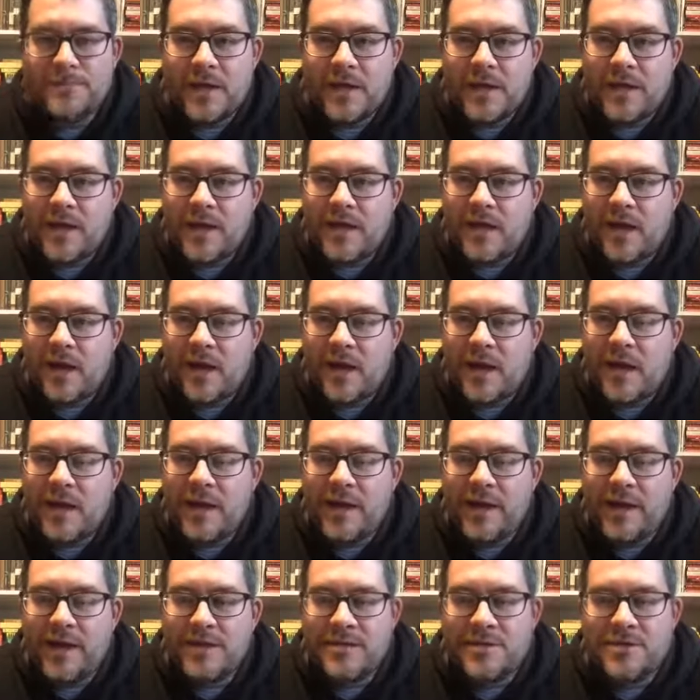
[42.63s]
and I
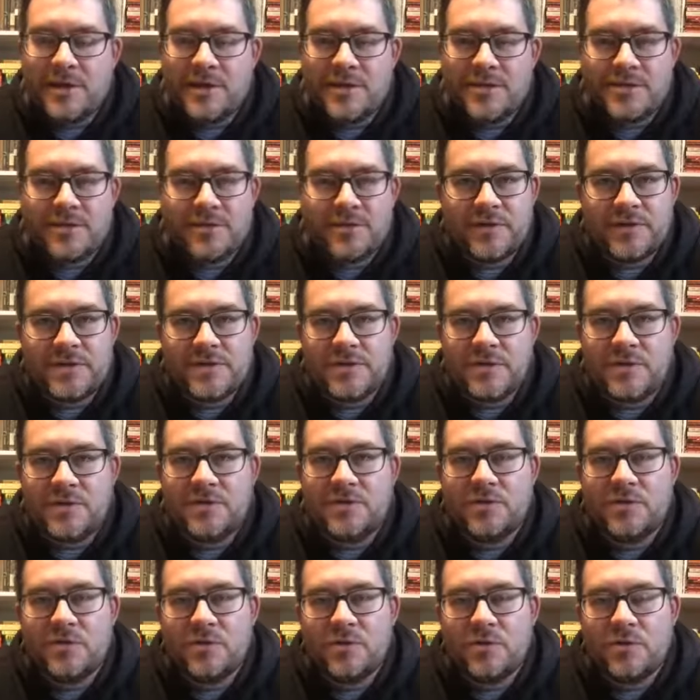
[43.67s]
got a chance to listen
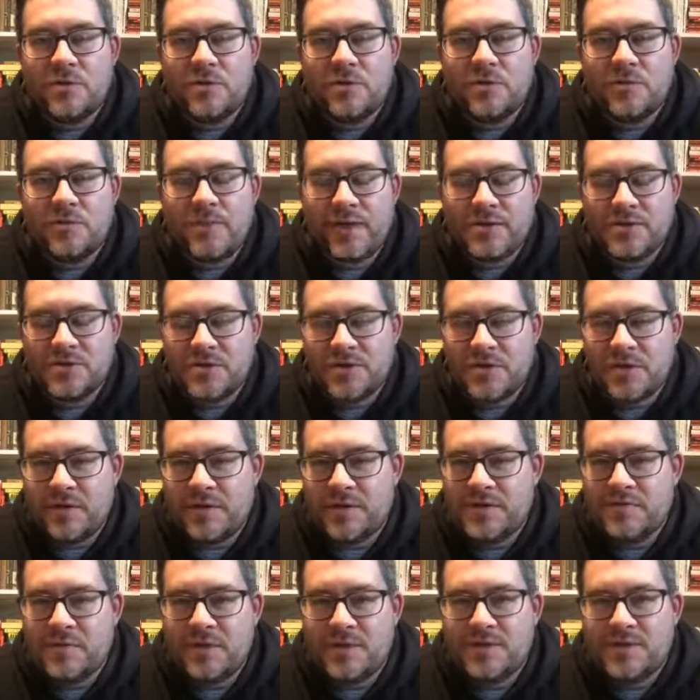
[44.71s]
to Pastor
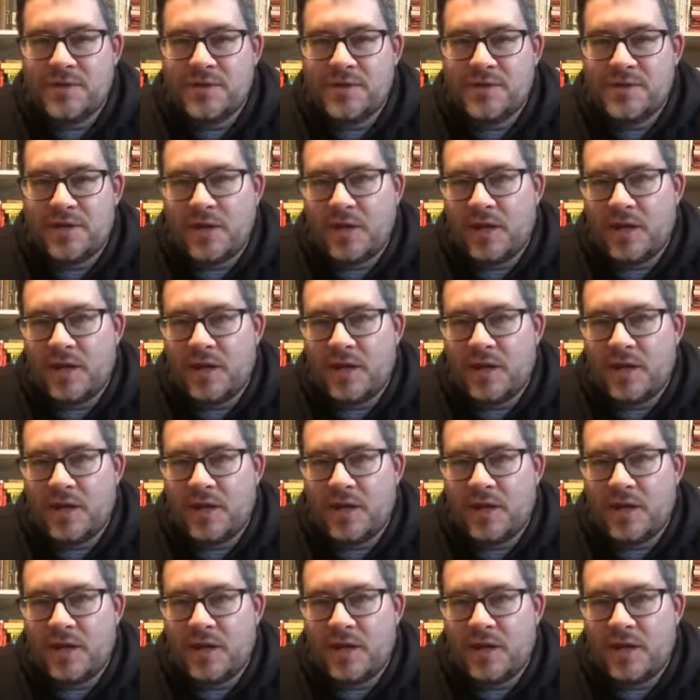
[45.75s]
Sherry's message,